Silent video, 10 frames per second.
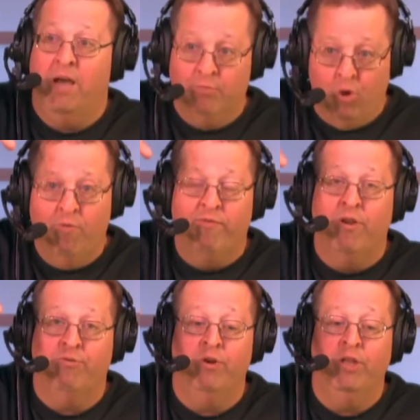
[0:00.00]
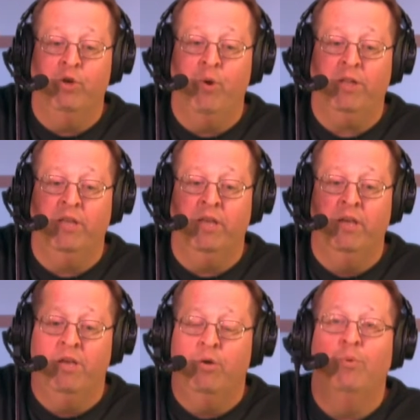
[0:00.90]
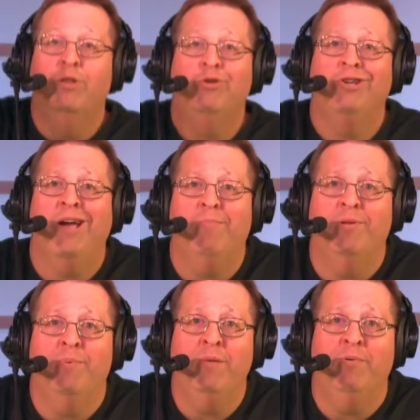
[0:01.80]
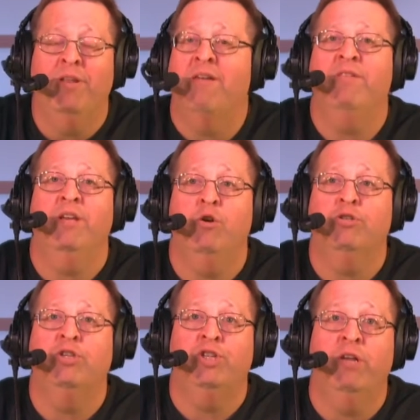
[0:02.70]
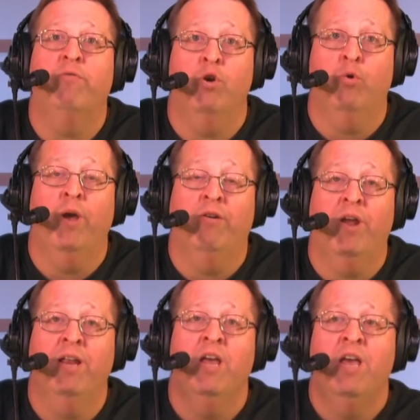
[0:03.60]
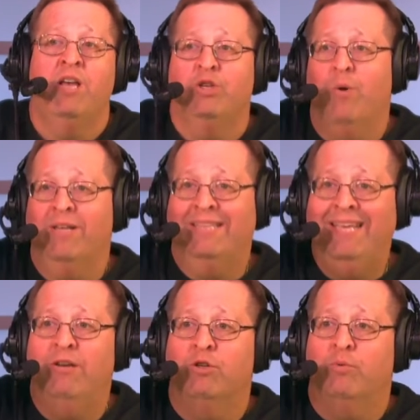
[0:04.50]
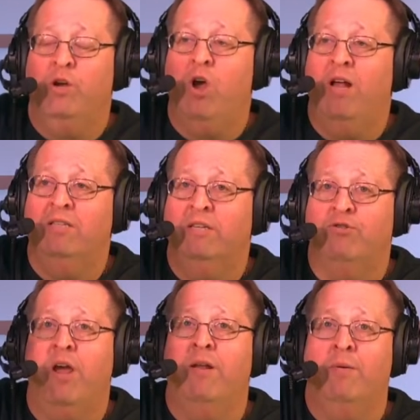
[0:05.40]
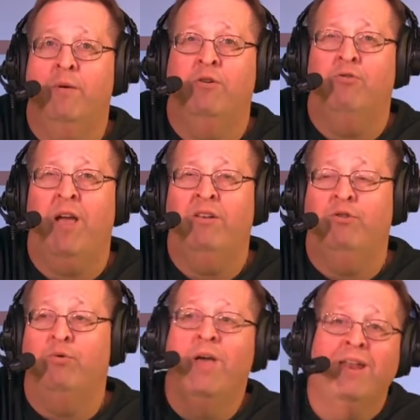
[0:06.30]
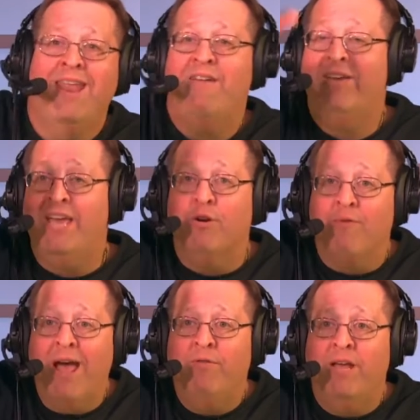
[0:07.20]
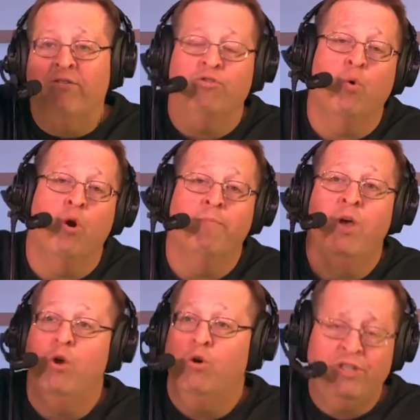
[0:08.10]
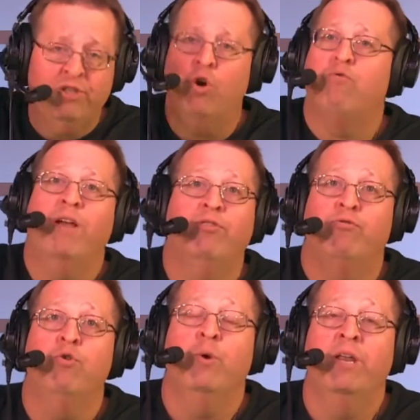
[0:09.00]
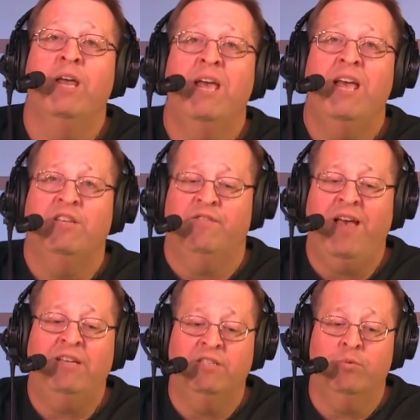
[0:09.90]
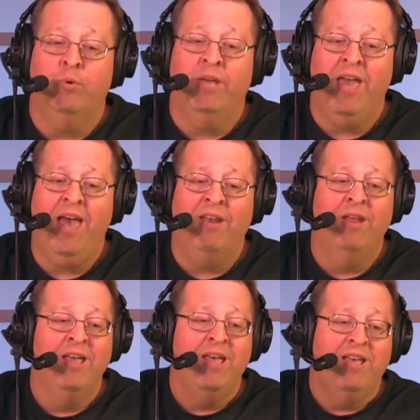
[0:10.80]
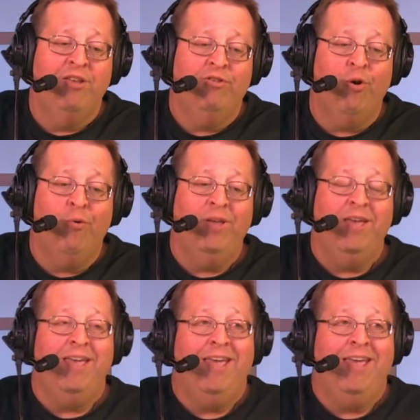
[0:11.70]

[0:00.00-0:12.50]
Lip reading: comes over us really quickly. We lose a couple of people and everything goes to shit real quick, right? So as leaders, we're constantly trying to navigate around that storm or just go right through it as fast as we can. So